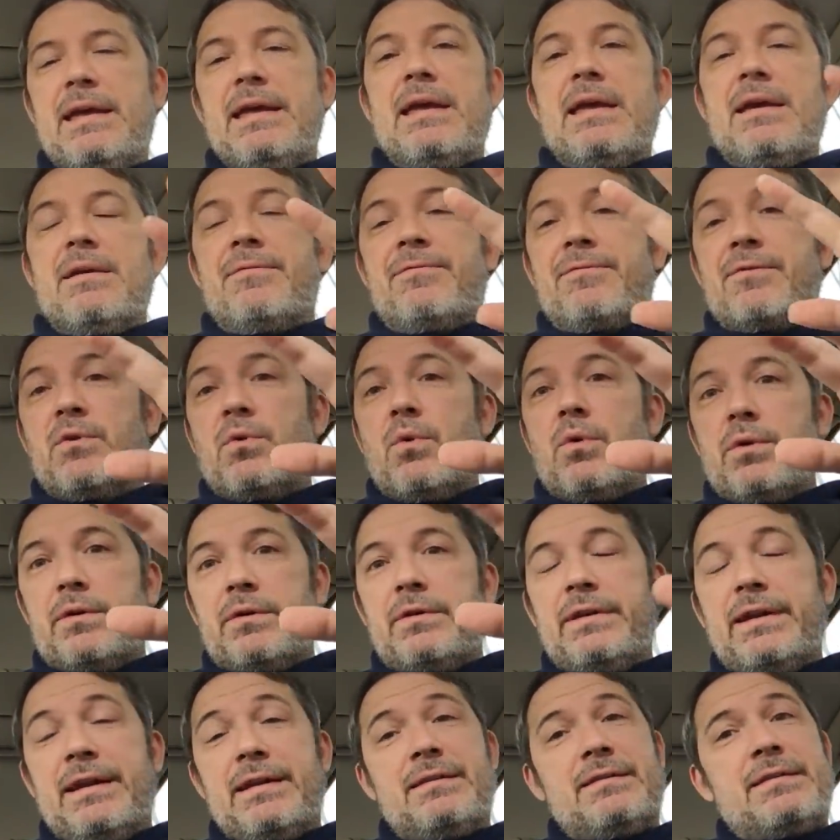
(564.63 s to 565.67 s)
if
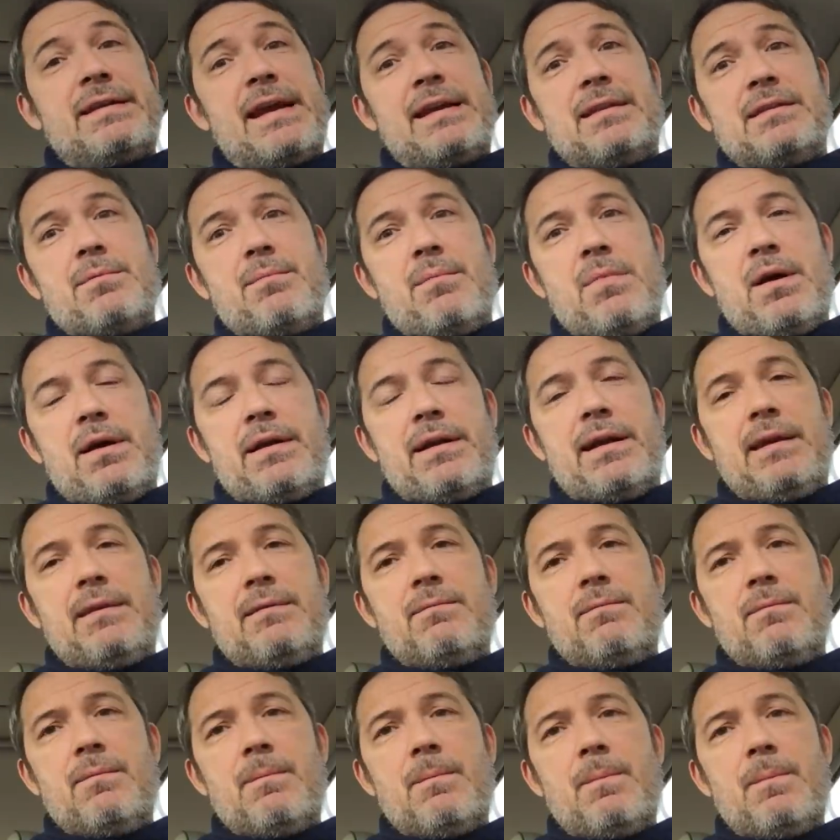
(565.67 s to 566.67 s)
Gordon did take the money,